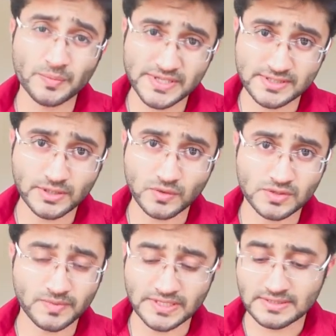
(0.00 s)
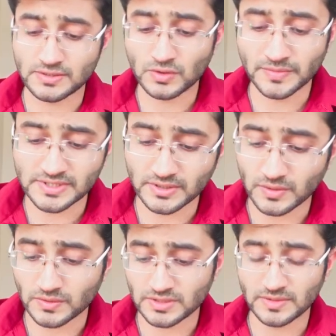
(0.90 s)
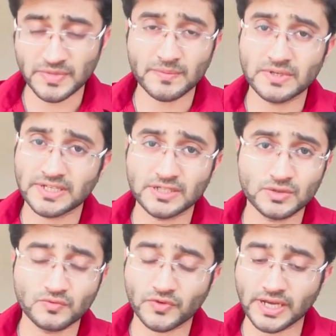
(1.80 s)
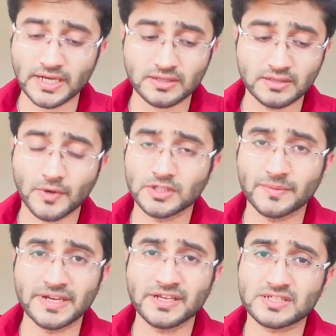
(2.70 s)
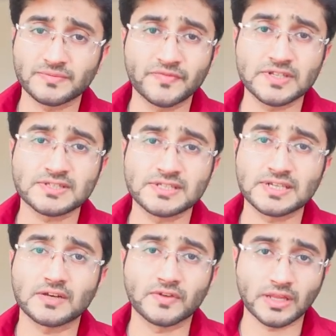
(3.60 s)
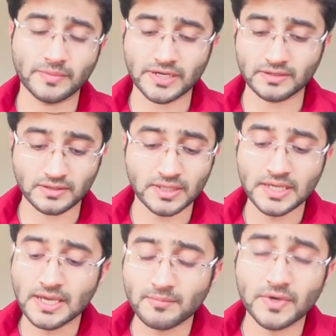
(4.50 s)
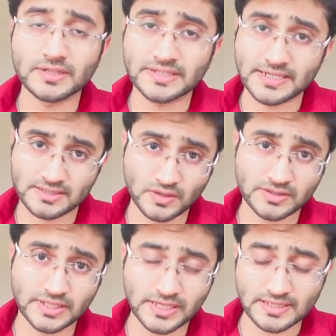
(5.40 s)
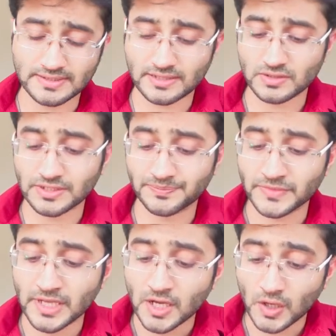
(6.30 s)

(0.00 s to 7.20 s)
Don't miss the dose, please. Don't miss the dose. People tend to forget about the medication once they start feeling better, but that's not the case actually.